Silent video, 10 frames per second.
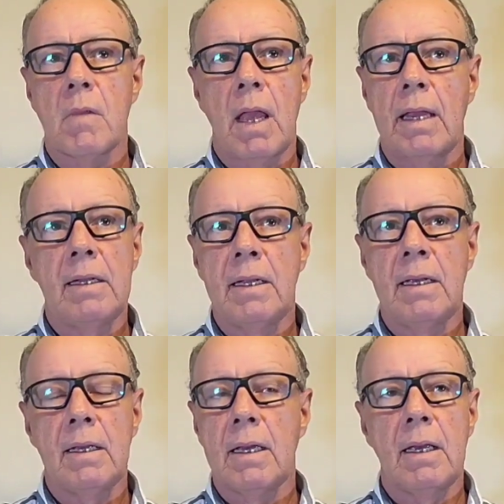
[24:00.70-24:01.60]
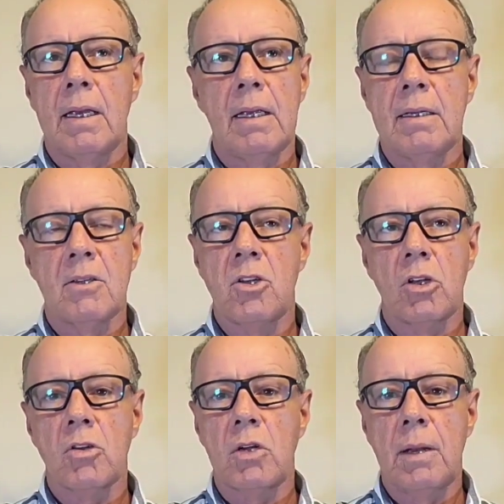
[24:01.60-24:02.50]
it's
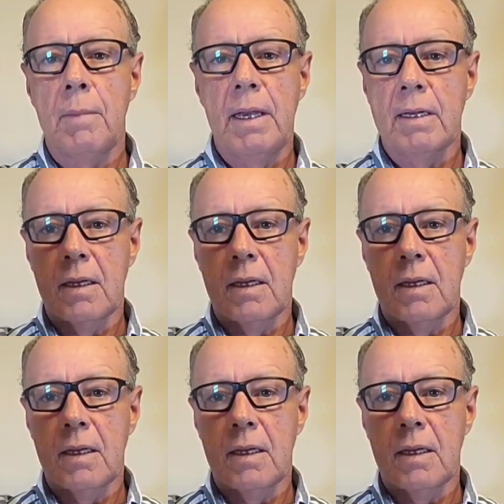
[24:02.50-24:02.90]
not gonna make